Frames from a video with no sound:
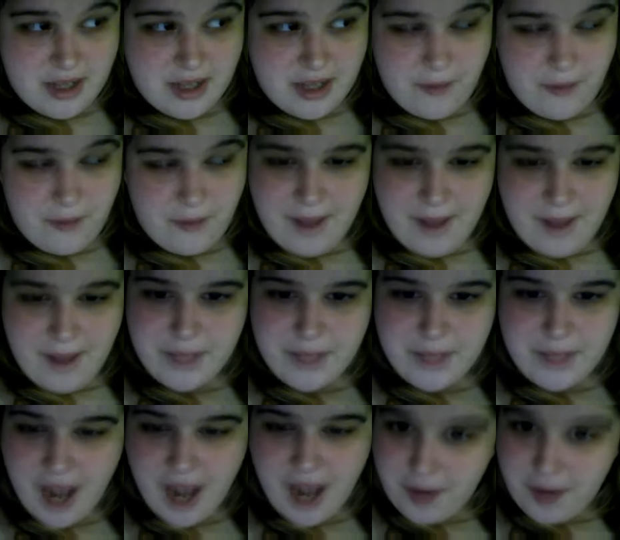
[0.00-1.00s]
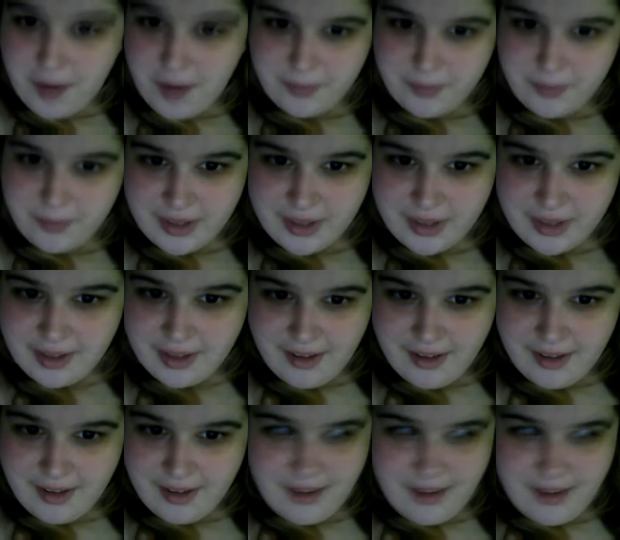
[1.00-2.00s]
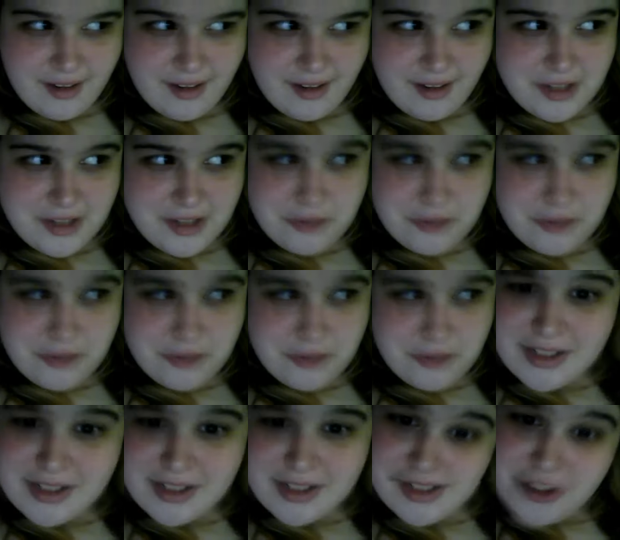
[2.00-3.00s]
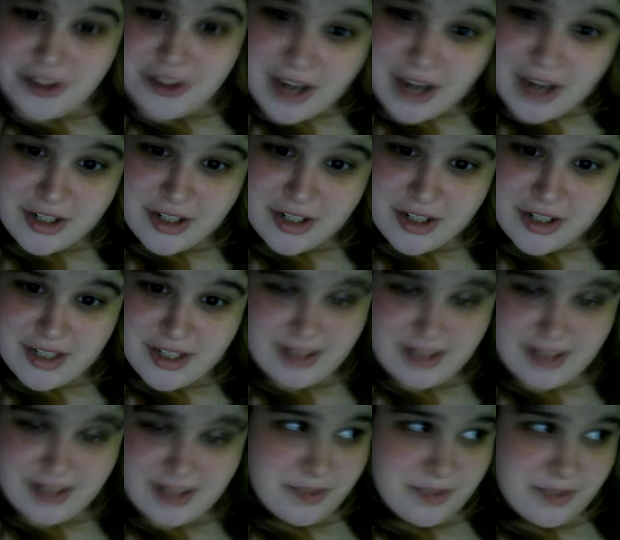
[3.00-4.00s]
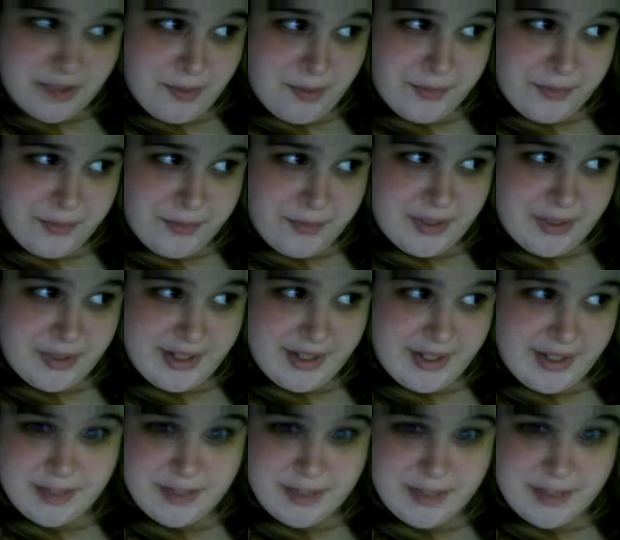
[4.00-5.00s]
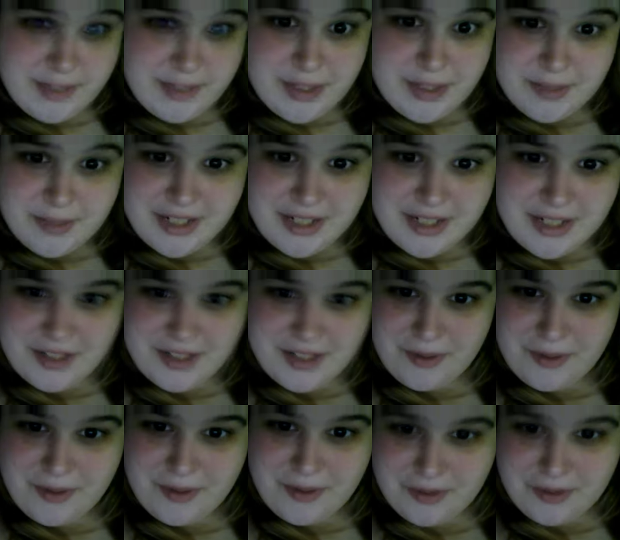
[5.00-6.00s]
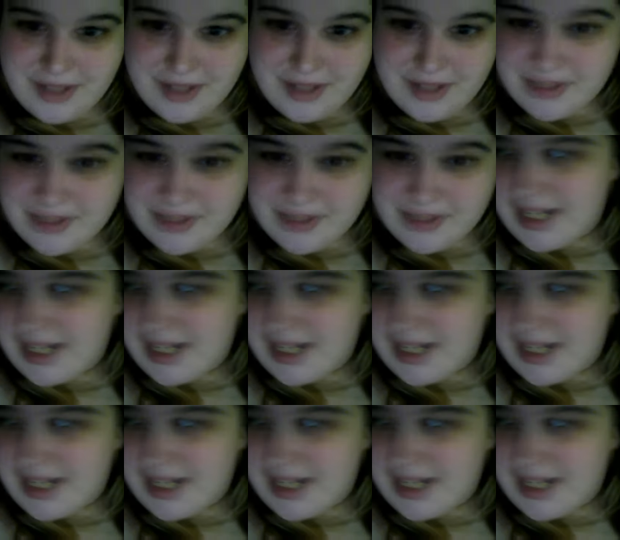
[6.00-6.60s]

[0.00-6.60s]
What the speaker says: have become Zumba instructors, and these people were like as big as me, so that was kind of